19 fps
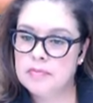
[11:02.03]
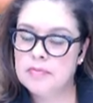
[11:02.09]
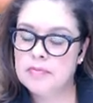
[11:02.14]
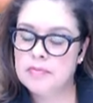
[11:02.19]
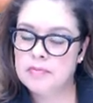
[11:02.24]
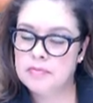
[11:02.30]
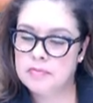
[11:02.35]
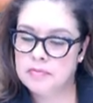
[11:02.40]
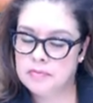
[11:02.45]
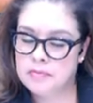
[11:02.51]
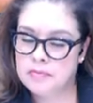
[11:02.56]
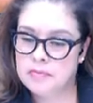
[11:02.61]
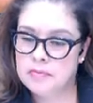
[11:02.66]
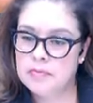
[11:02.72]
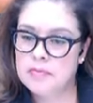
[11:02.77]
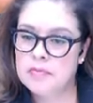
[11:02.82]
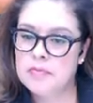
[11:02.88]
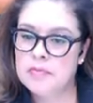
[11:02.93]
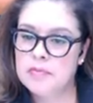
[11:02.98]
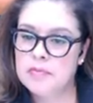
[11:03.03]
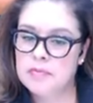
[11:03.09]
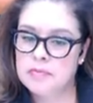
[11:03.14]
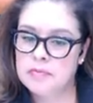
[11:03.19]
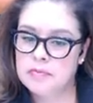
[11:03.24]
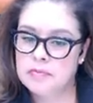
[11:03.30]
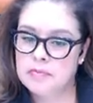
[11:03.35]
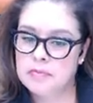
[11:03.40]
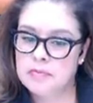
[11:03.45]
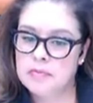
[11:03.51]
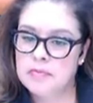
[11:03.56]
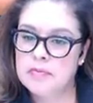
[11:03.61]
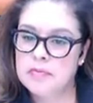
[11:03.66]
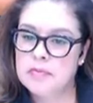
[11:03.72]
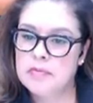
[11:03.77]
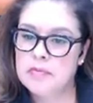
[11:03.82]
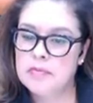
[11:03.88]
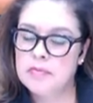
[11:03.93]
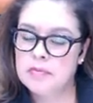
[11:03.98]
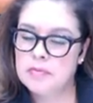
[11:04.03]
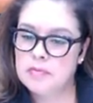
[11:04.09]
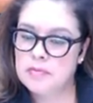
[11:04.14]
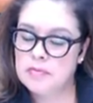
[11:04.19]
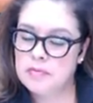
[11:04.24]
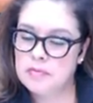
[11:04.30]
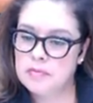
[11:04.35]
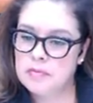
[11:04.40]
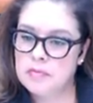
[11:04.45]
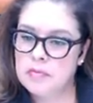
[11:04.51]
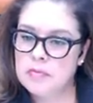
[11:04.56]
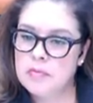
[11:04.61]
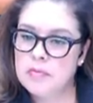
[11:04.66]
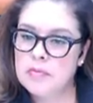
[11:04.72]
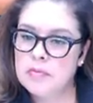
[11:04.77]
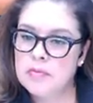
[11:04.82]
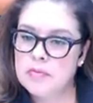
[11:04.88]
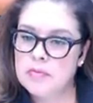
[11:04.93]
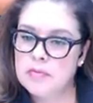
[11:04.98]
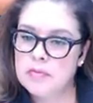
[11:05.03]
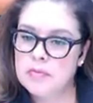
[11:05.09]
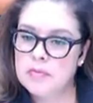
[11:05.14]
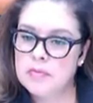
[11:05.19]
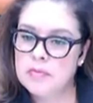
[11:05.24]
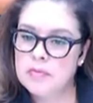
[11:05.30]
(silent)